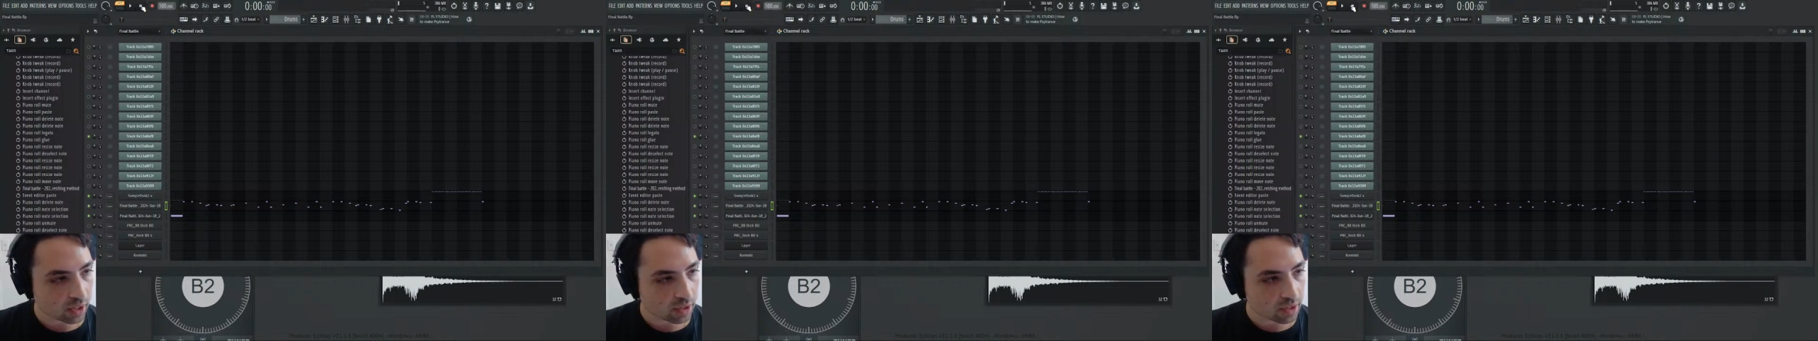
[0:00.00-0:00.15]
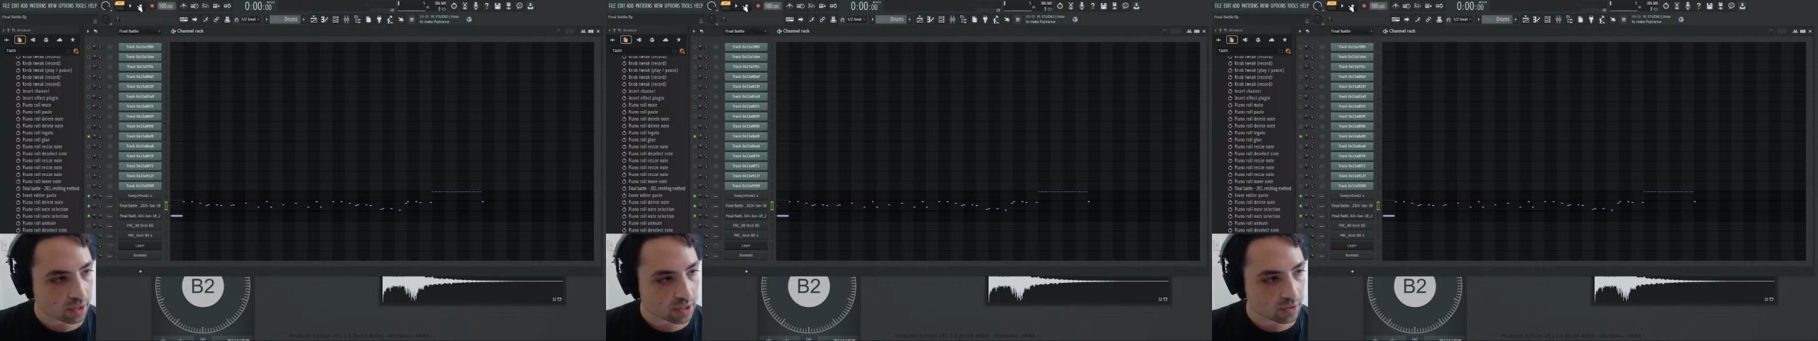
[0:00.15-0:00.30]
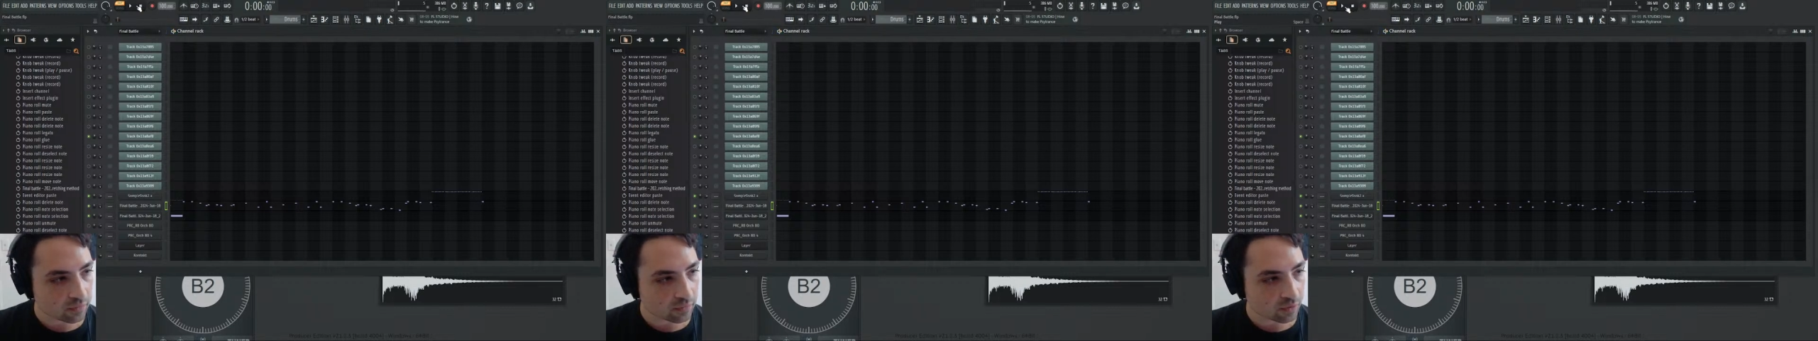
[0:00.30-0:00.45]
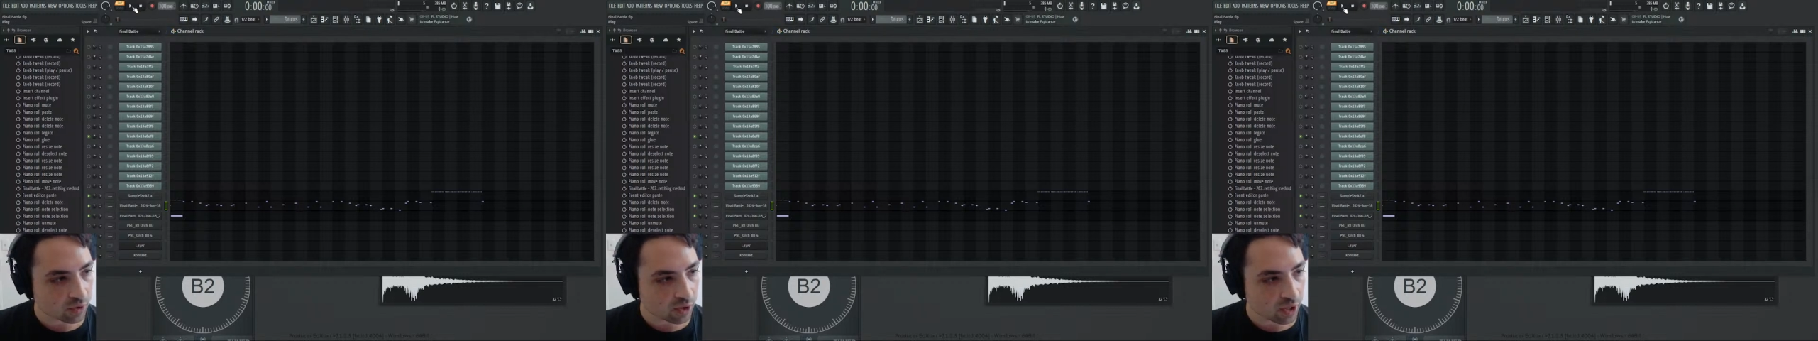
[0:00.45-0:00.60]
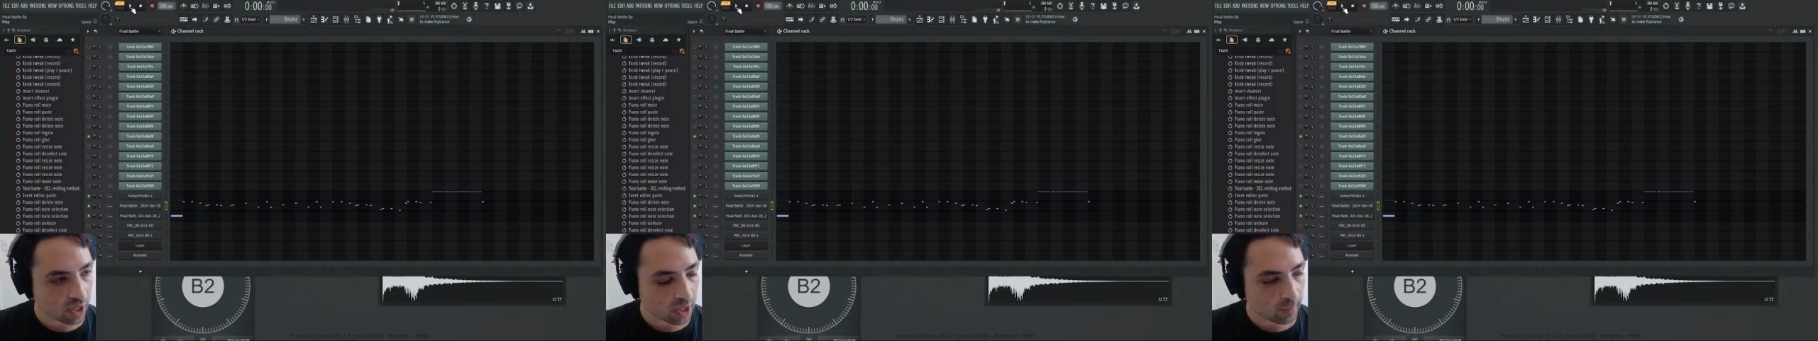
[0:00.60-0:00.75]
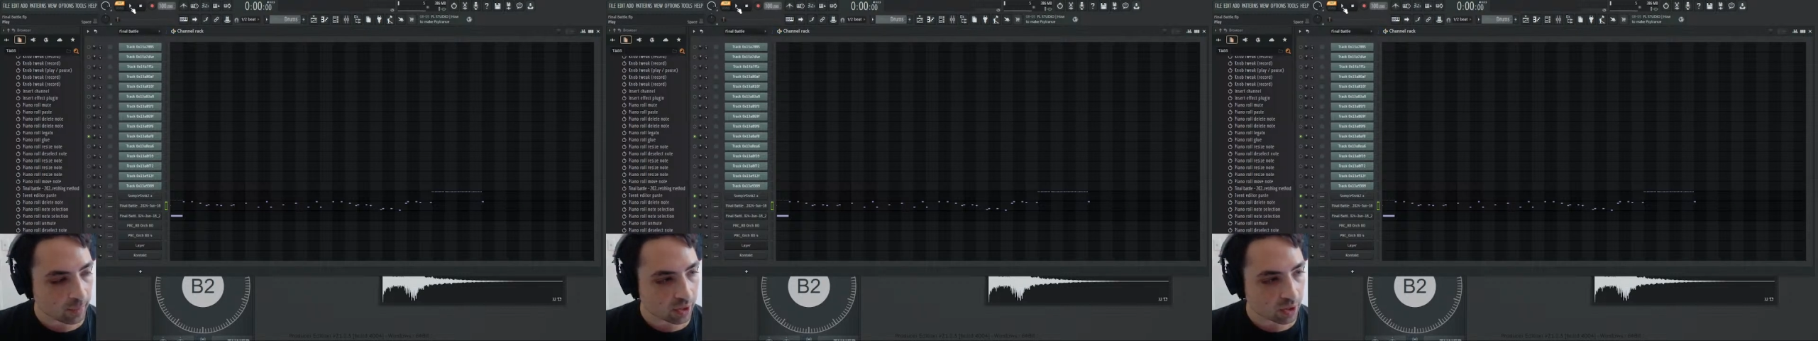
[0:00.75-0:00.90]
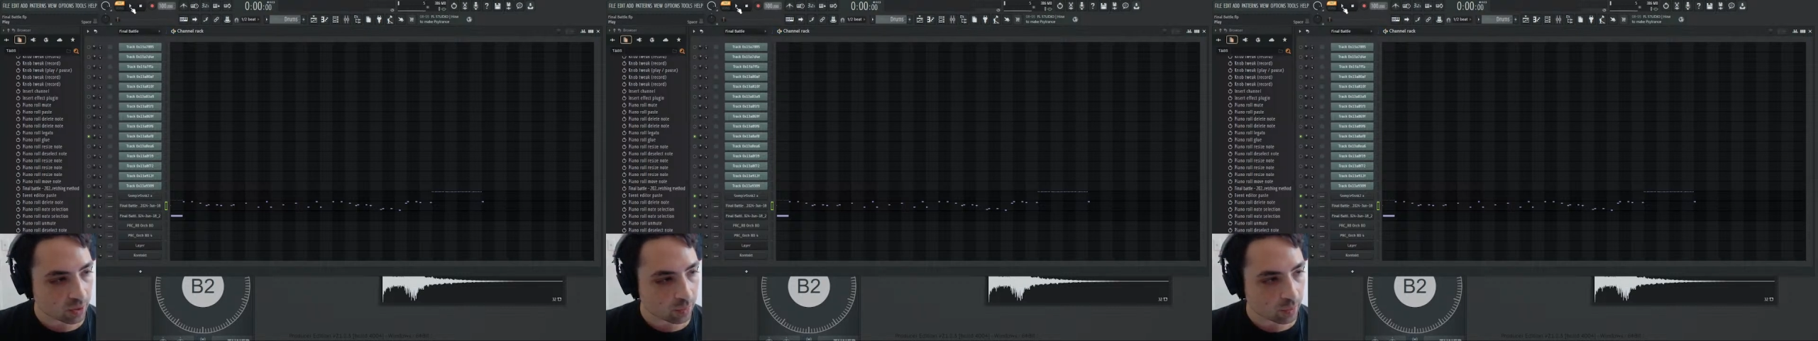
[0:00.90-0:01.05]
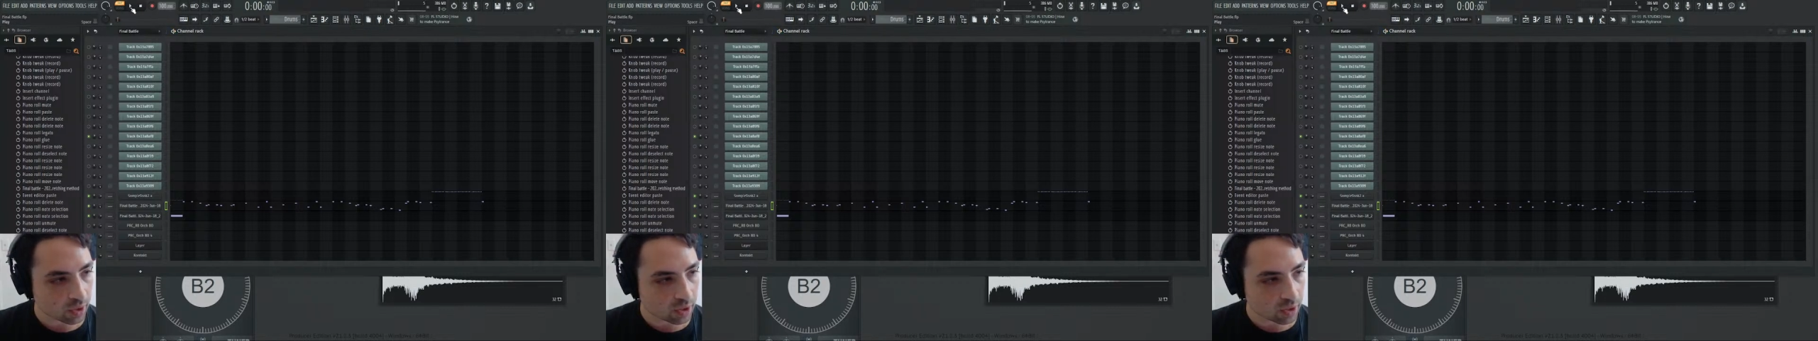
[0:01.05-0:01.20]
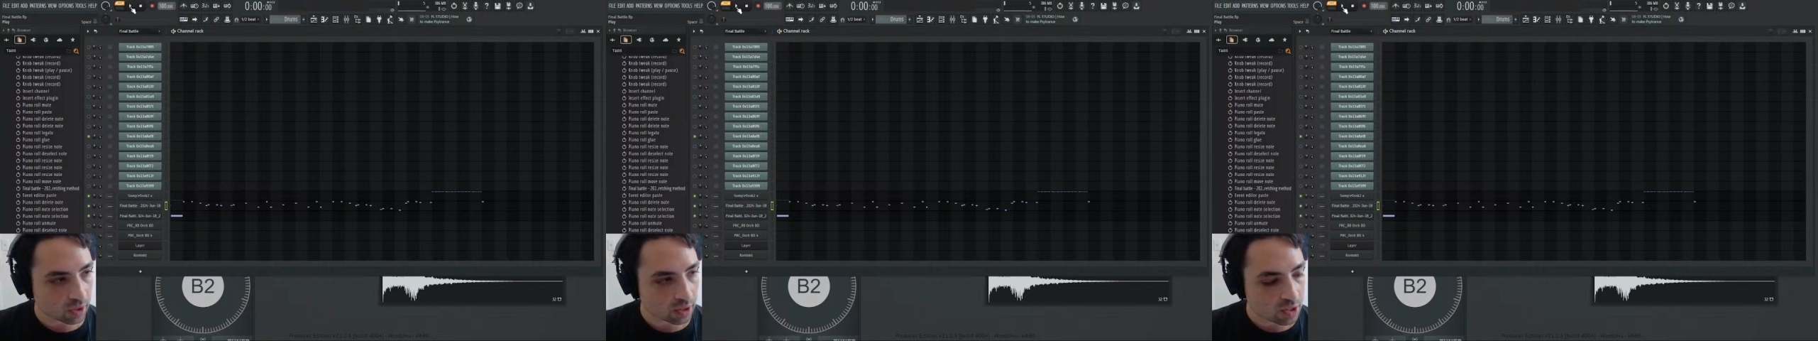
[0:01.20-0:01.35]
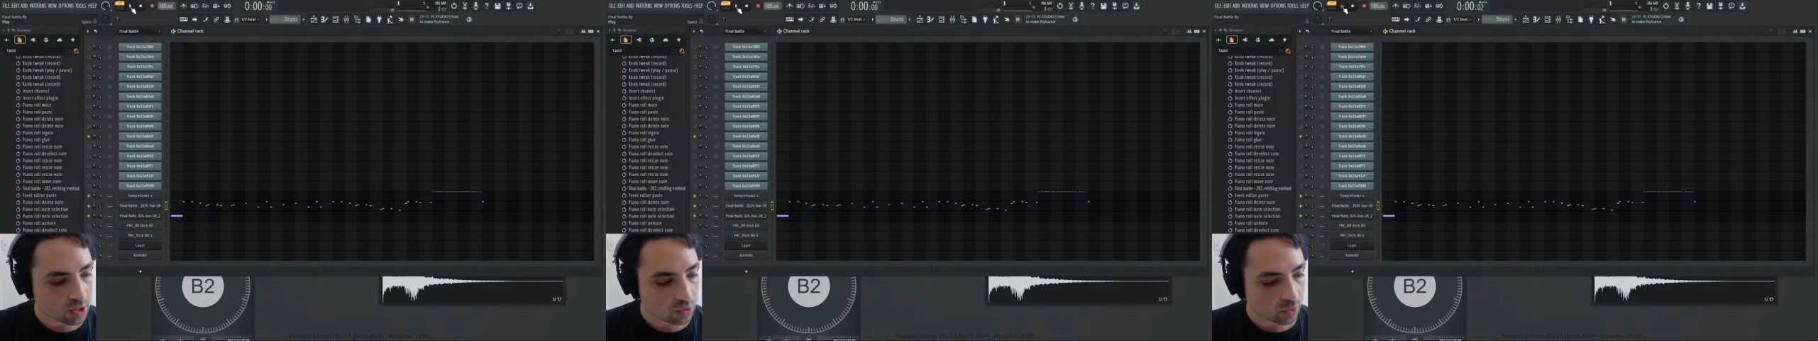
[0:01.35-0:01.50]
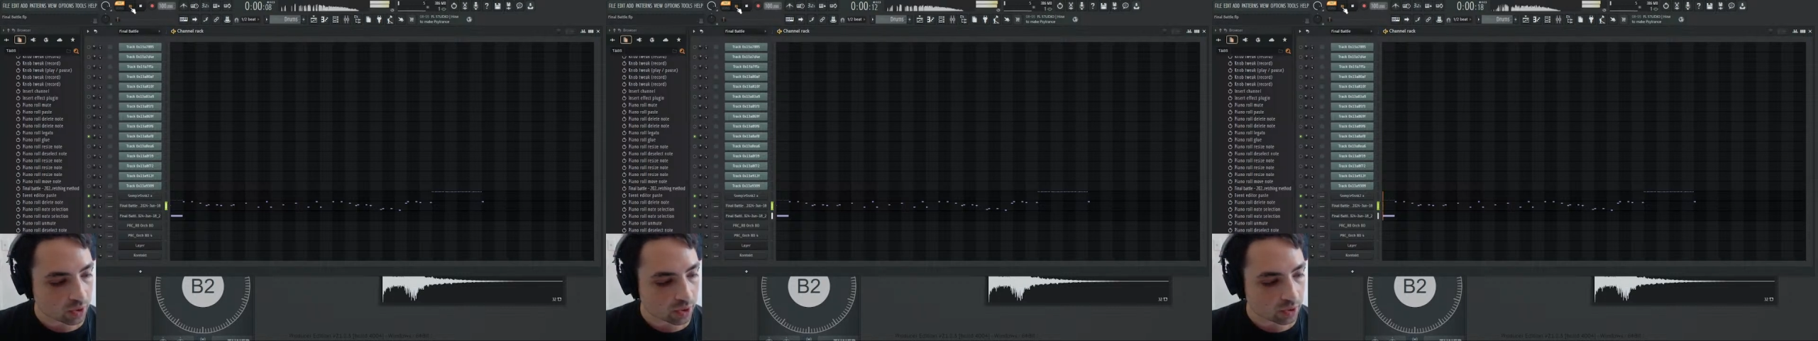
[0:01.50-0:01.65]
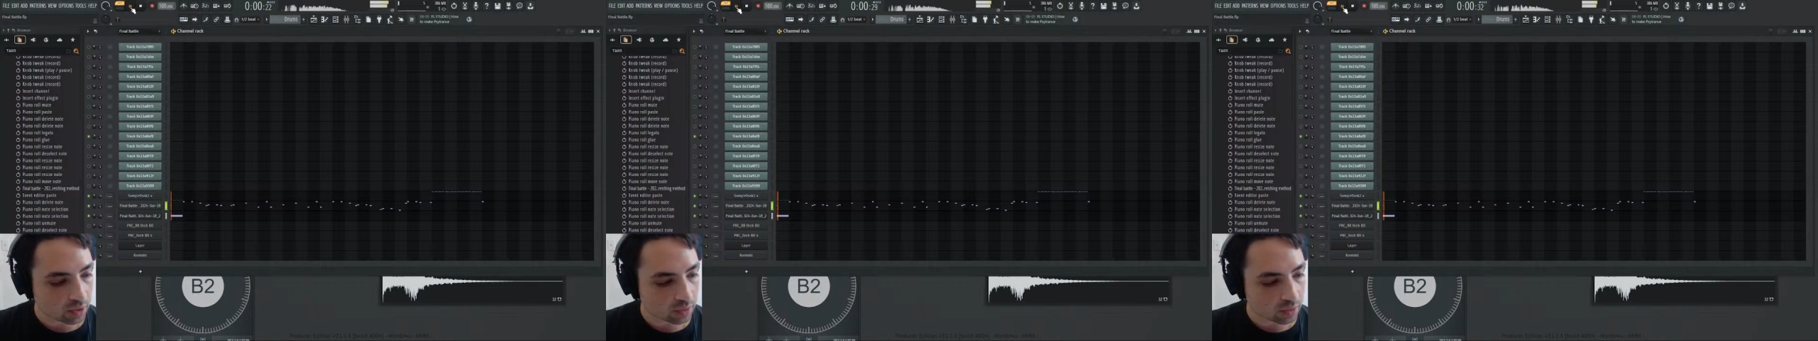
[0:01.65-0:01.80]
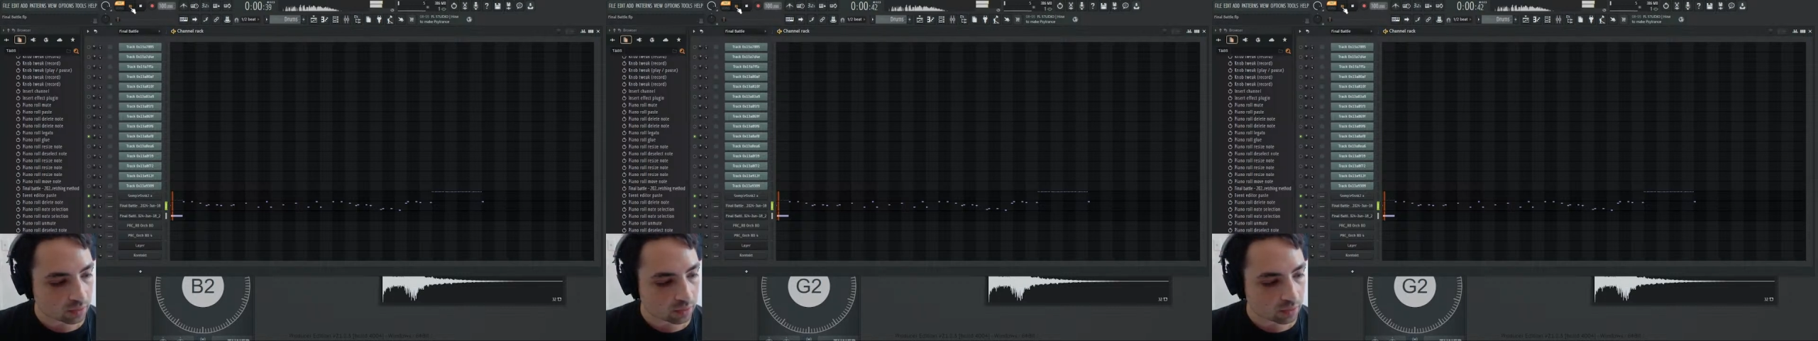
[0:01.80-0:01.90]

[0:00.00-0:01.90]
this flam at the beginning is working.